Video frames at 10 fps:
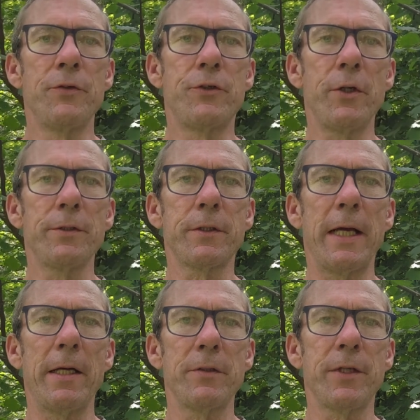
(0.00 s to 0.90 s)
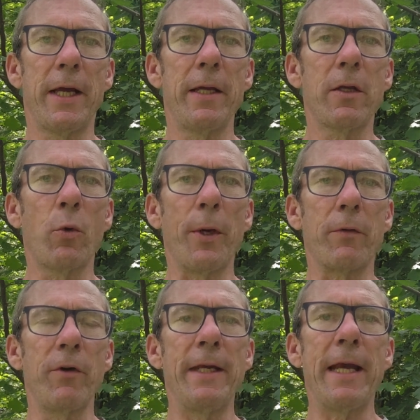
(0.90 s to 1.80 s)
Just as a quick
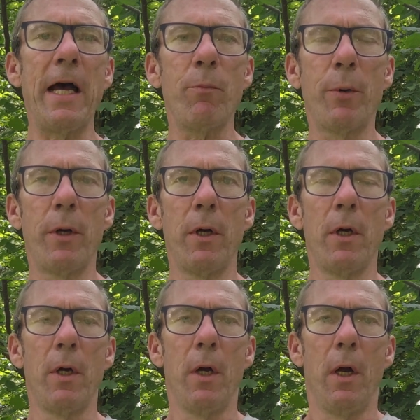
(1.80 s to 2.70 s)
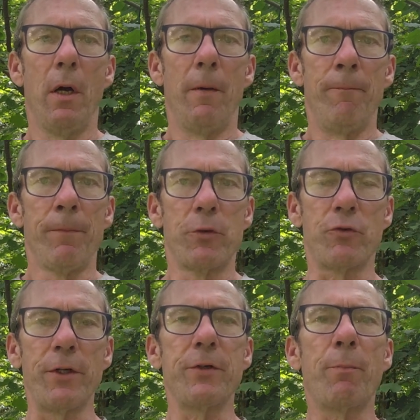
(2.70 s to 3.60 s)
recap,
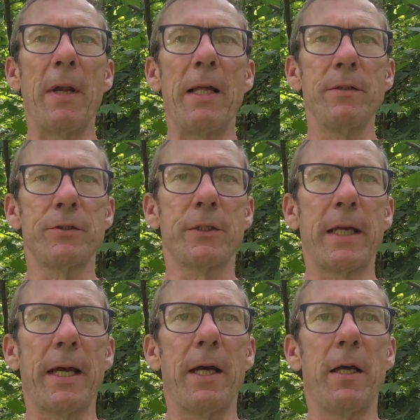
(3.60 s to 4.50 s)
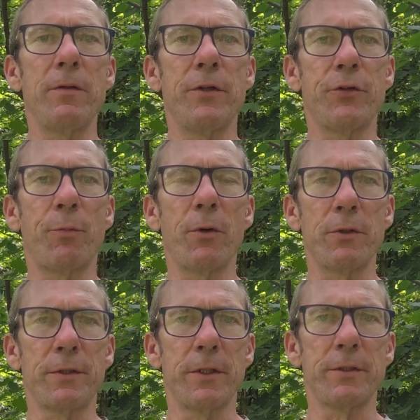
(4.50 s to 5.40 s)
trees and plants can
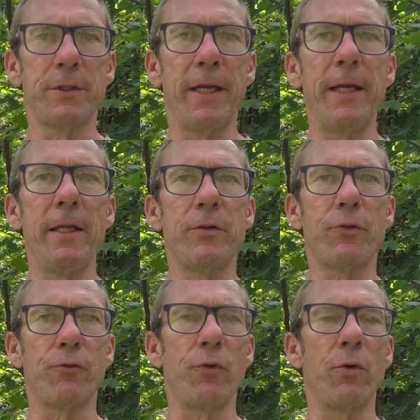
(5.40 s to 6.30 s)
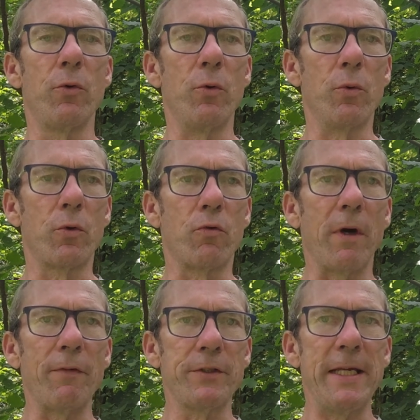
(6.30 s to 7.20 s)
disperse their seeds through
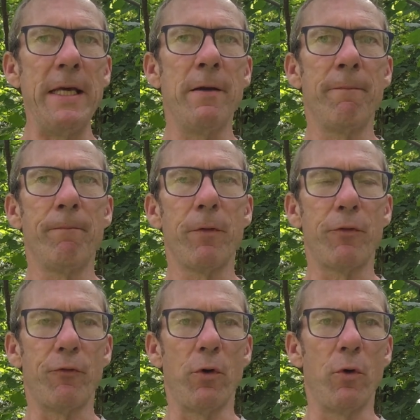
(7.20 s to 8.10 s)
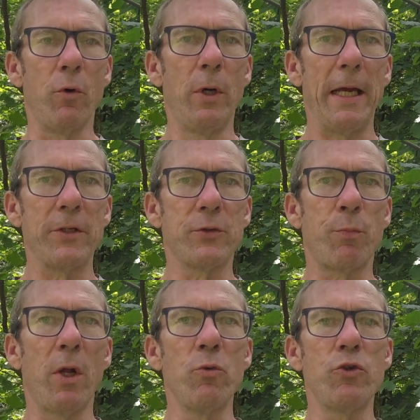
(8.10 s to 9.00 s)
gravity, through
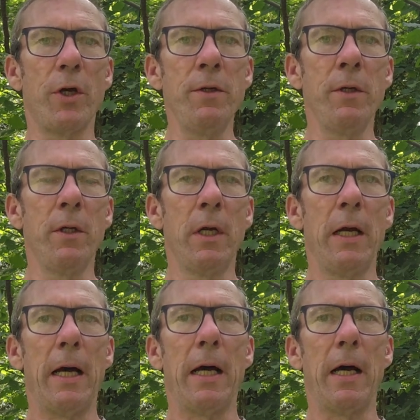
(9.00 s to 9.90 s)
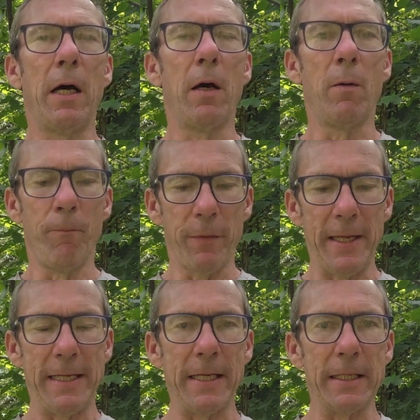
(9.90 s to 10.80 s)
explosion.
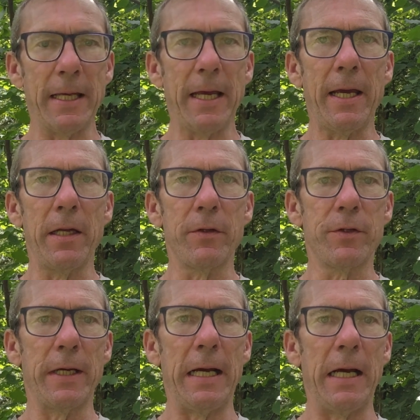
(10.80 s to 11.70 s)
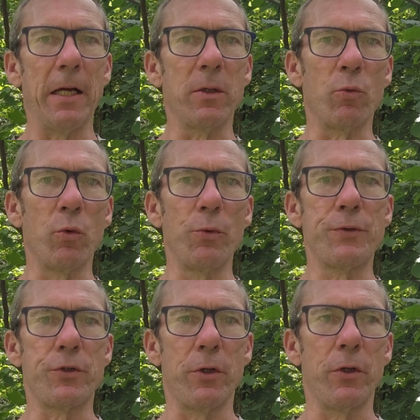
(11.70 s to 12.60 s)
They can get
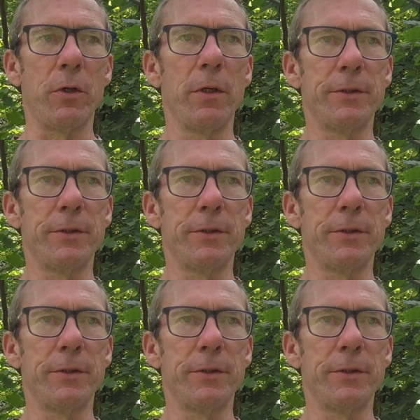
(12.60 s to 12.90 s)
animals to